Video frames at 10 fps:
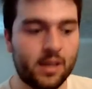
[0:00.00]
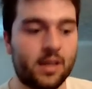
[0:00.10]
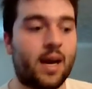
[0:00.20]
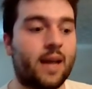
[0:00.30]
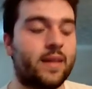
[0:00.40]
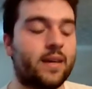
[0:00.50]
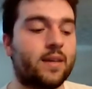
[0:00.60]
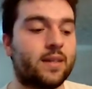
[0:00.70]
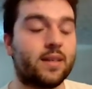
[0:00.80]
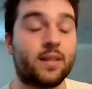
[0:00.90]
I
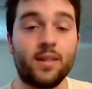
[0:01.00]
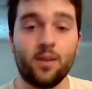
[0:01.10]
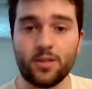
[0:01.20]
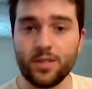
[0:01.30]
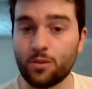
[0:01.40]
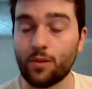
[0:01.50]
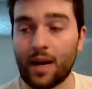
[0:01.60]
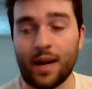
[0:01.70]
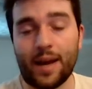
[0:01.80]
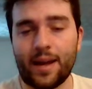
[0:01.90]
think he also,
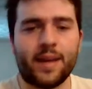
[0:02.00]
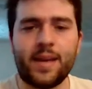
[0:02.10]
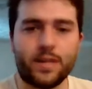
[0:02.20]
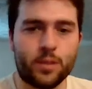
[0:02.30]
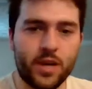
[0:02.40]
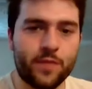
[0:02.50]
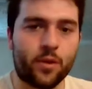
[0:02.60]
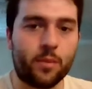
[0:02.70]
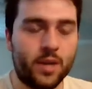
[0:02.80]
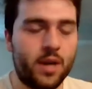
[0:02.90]
I can't speak for
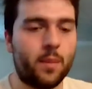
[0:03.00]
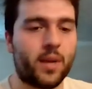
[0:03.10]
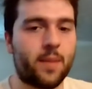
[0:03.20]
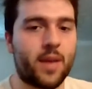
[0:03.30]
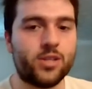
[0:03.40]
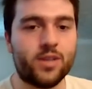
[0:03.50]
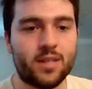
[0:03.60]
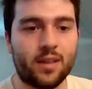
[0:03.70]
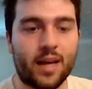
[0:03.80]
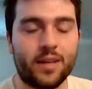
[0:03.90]
him, but I imagine there's a
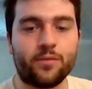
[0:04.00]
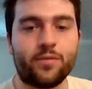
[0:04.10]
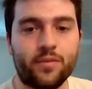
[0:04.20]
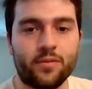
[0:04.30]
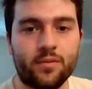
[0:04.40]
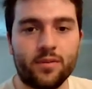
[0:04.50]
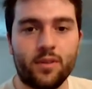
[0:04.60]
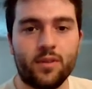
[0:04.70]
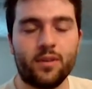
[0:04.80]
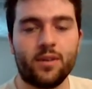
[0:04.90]
lot of
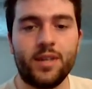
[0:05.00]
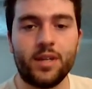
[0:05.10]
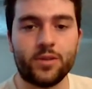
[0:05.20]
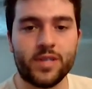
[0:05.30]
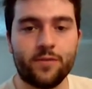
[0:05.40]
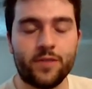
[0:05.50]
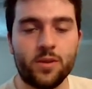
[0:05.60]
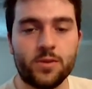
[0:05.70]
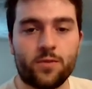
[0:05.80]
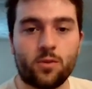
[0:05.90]
guilt he
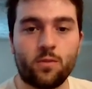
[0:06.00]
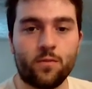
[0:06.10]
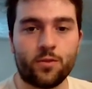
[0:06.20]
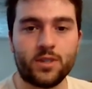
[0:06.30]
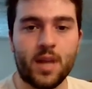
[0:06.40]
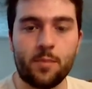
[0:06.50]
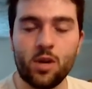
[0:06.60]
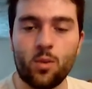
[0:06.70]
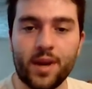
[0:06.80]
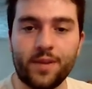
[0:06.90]
feels for stepping
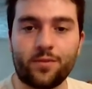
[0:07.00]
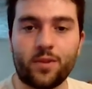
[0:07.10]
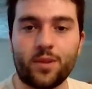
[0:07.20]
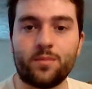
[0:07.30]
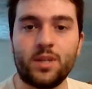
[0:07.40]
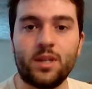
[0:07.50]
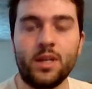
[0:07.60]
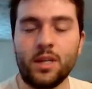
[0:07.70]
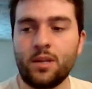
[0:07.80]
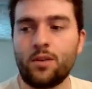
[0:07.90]
away from
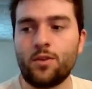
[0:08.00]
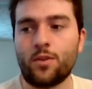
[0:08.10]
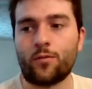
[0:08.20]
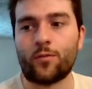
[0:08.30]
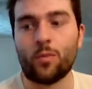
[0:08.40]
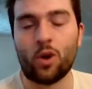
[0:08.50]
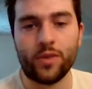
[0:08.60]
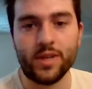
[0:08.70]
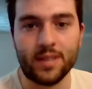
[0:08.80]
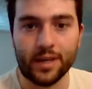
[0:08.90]
all
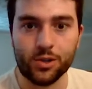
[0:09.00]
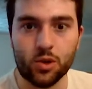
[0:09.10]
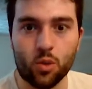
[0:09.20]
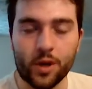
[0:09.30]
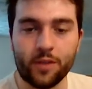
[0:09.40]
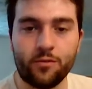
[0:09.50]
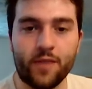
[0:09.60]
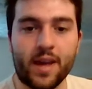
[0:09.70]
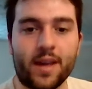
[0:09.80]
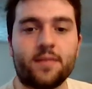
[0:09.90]
these like adoring
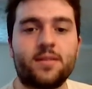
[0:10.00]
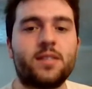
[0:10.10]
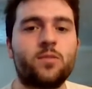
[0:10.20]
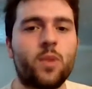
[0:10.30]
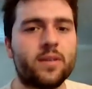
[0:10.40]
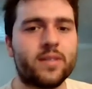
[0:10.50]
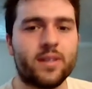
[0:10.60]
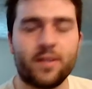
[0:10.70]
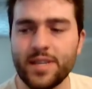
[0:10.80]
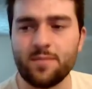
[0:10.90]
fans, as well as
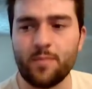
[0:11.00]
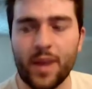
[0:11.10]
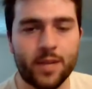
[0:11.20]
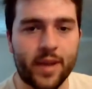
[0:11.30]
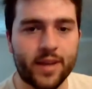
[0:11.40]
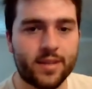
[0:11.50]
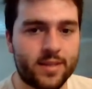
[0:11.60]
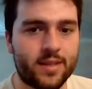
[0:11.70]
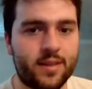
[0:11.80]
his bandmates,